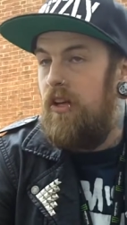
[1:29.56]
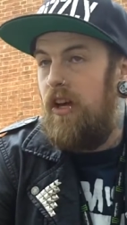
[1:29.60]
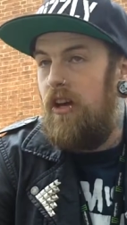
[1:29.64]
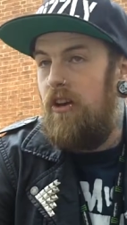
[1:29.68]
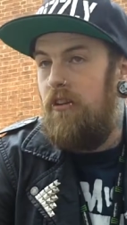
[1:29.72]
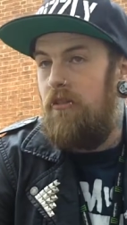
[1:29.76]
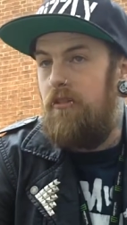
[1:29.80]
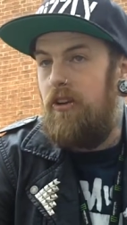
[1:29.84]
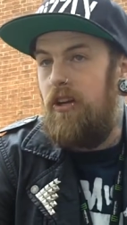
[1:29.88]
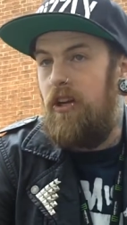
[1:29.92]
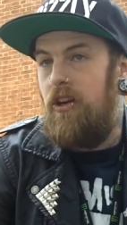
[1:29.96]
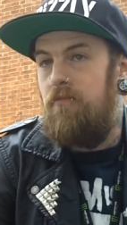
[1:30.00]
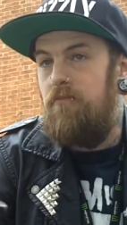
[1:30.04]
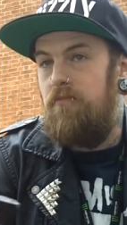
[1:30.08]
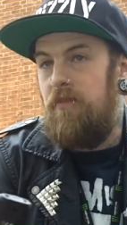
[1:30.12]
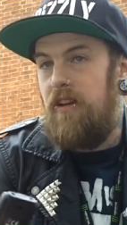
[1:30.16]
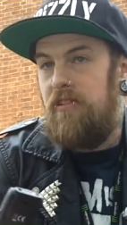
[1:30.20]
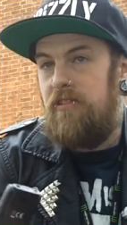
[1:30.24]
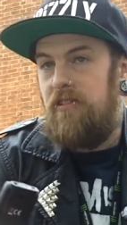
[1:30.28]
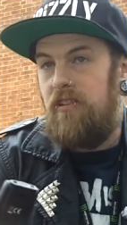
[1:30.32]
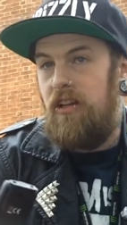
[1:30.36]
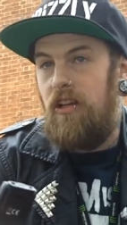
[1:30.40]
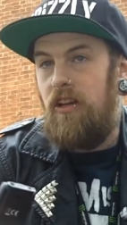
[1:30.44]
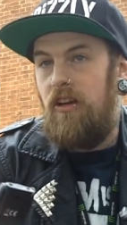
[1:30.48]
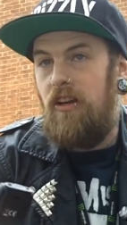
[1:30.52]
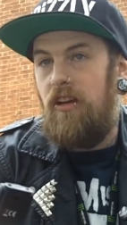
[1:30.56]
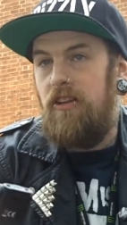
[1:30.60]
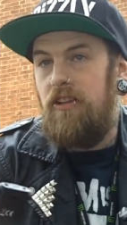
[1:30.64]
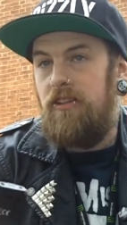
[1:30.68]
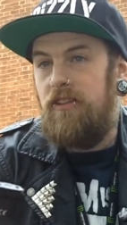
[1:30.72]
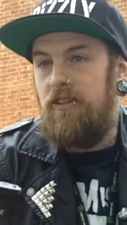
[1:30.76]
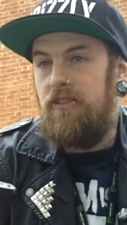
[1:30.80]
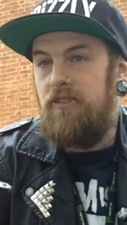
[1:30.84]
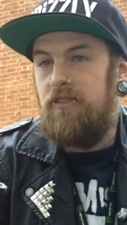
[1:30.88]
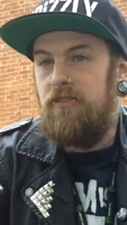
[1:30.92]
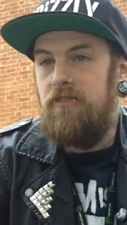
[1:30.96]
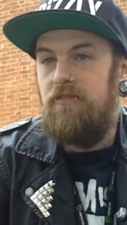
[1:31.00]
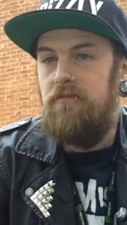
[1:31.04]
Yeah, we um, basically like
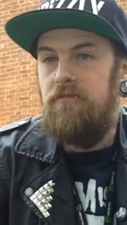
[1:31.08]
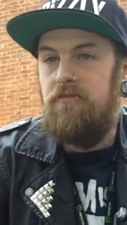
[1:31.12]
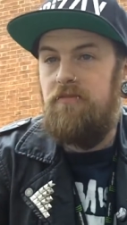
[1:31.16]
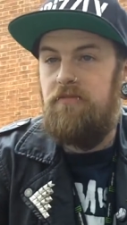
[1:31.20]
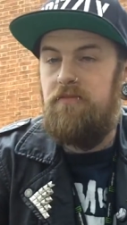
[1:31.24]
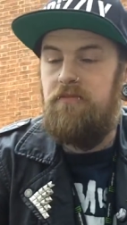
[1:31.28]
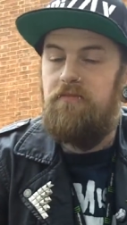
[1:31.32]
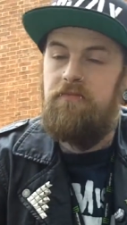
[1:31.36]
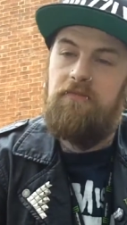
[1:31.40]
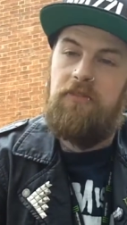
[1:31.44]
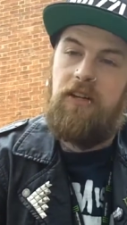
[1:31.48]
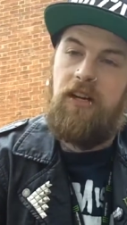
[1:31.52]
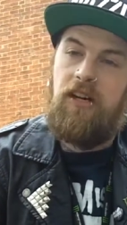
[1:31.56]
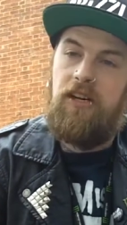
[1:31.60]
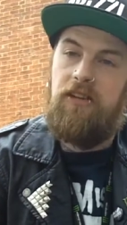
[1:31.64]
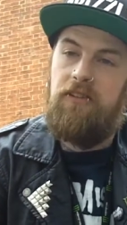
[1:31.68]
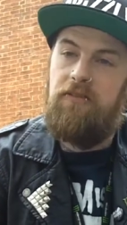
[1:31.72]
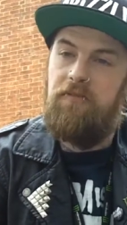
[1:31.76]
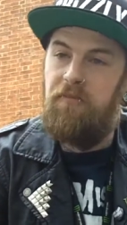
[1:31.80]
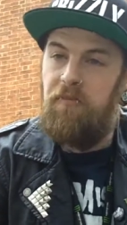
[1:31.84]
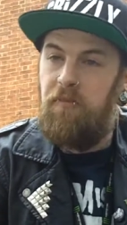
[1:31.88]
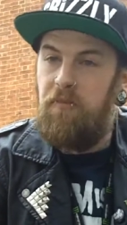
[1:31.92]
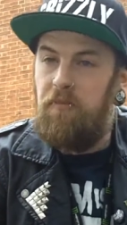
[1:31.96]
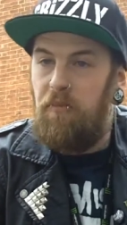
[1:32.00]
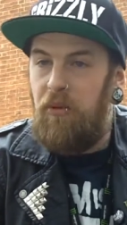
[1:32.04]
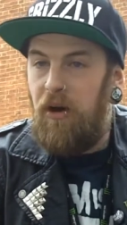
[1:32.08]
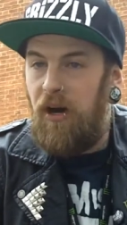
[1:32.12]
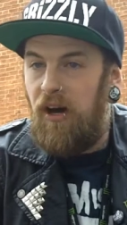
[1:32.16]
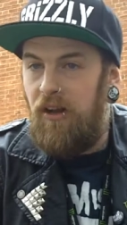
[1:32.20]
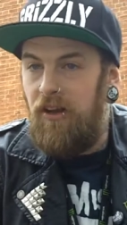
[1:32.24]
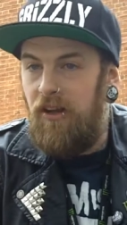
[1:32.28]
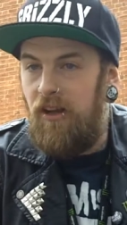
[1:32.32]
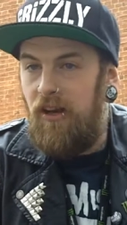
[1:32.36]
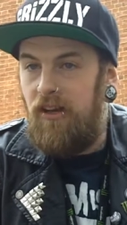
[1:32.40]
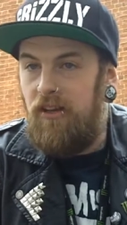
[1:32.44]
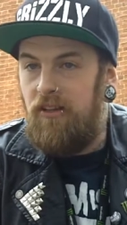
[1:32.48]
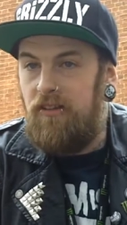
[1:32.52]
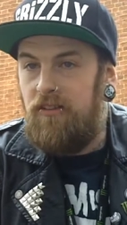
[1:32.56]
my
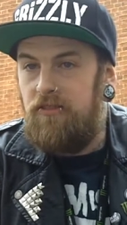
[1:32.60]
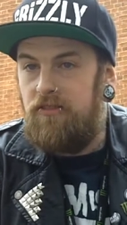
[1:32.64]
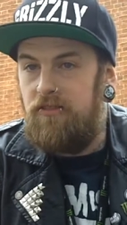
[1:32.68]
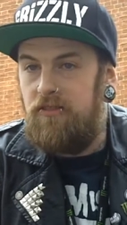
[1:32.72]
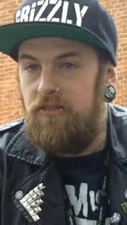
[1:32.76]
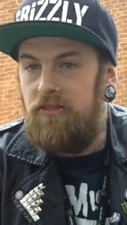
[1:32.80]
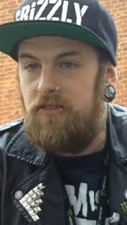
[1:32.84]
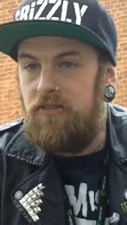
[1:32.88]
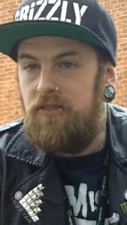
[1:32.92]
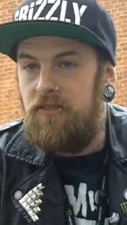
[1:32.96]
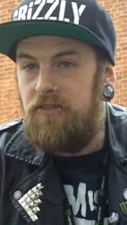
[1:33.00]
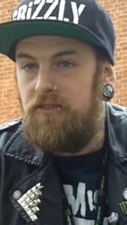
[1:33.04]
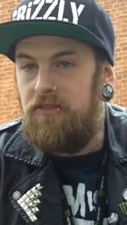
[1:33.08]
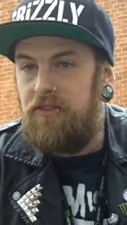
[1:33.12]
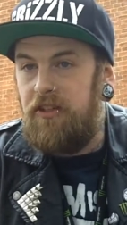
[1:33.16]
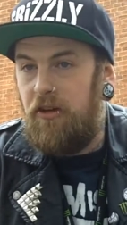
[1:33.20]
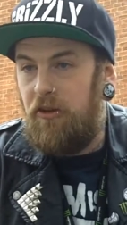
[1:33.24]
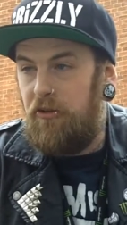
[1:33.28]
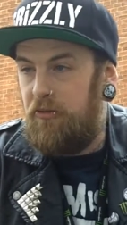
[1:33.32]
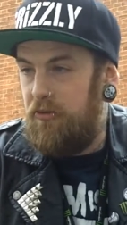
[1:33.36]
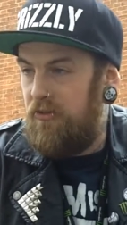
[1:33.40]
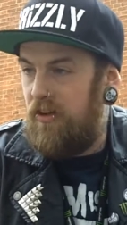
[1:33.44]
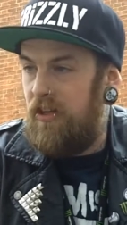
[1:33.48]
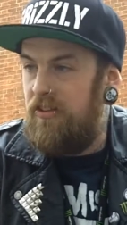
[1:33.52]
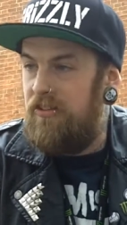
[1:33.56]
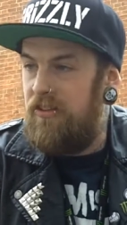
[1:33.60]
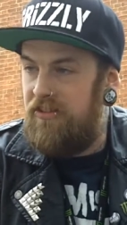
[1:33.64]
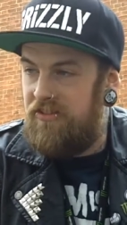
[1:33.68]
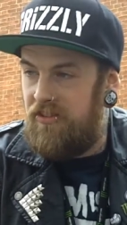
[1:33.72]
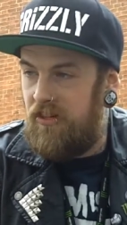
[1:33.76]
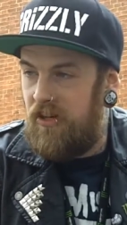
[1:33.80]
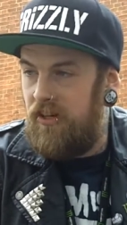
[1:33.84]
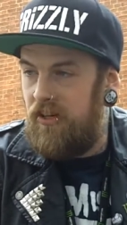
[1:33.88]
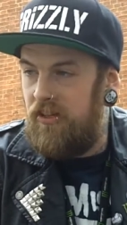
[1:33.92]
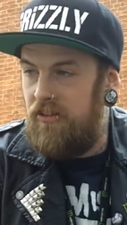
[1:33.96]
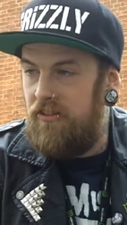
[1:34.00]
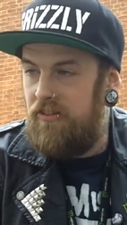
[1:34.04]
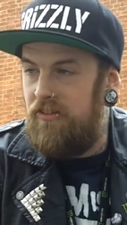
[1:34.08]
partner deals with like
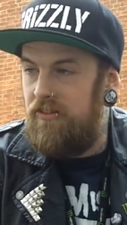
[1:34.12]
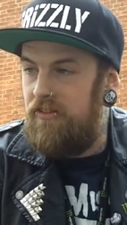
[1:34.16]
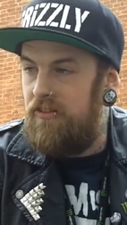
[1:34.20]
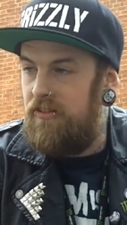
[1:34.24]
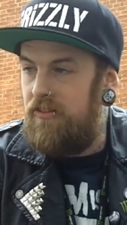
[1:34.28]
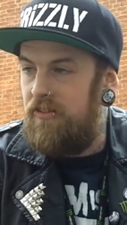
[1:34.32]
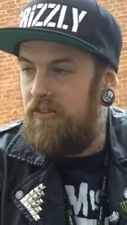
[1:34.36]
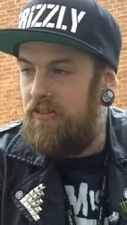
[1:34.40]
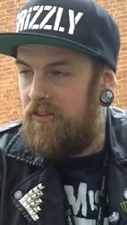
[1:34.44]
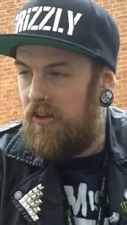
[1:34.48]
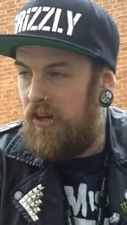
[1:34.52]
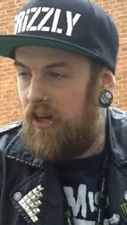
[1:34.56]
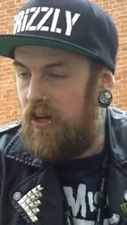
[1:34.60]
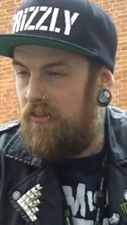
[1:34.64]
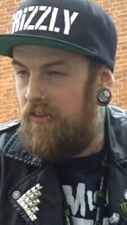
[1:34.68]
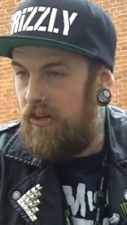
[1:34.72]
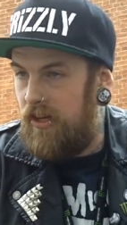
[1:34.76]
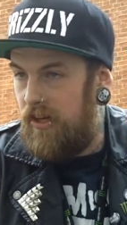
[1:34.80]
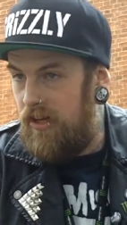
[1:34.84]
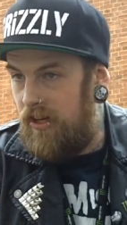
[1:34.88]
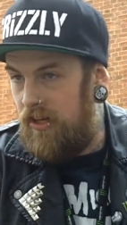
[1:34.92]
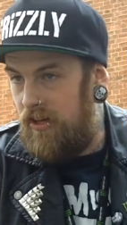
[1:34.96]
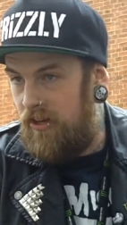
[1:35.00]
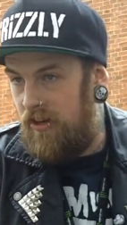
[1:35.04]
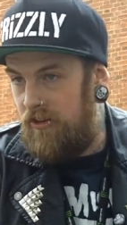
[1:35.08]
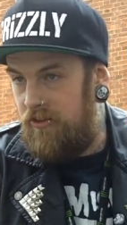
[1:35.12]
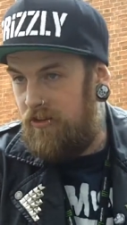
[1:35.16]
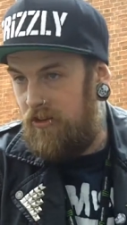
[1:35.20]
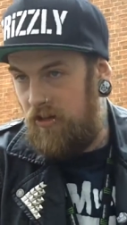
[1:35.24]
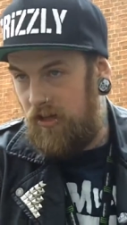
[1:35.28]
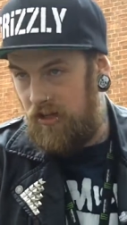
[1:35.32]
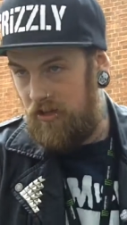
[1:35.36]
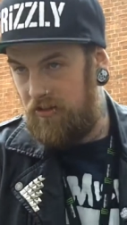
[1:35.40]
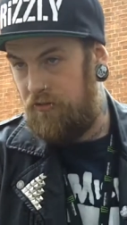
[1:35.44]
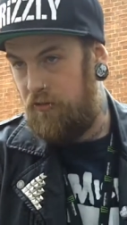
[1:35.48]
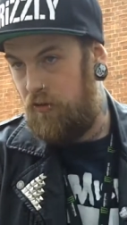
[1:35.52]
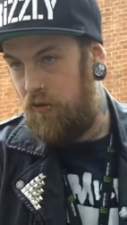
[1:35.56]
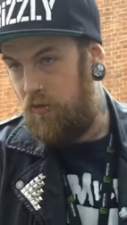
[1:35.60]
designing side of it, and I do
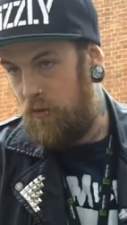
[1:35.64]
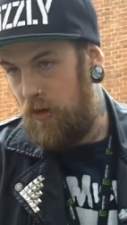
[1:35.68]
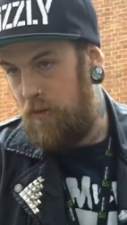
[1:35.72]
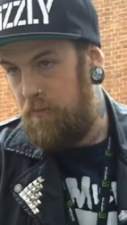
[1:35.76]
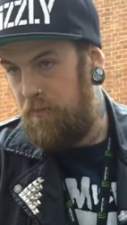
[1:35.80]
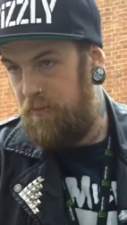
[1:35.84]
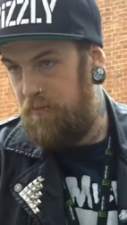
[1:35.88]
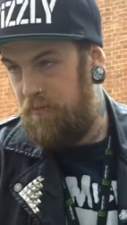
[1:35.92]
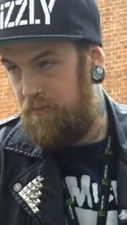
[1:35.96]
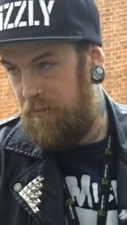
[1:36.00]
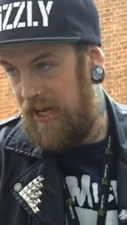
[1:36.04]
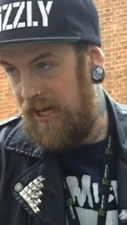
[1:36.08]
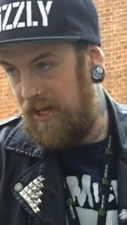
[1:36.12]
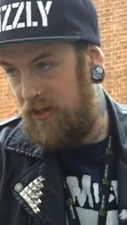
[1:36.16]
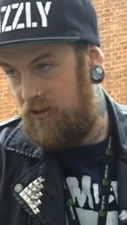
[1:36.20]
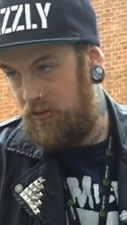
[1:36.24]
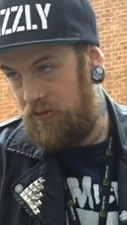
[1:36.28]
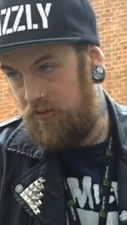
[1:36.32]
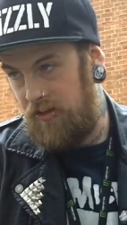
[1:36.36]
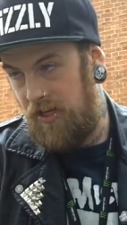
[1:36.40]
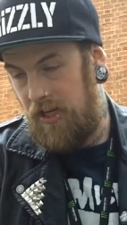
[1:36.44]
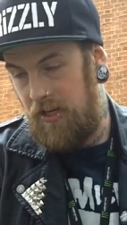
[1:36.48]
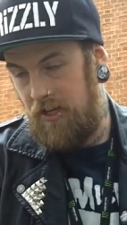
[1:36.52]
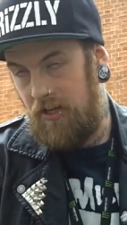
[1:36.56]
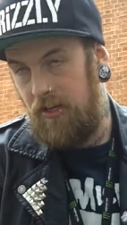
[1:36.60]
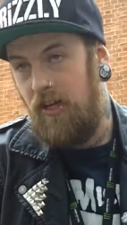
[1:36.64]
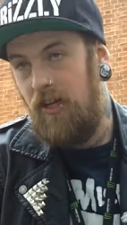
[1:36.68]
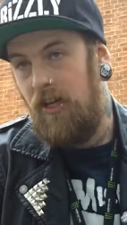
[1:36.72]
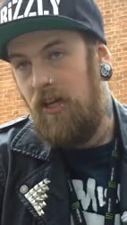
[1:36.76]
like sort of the web page of it.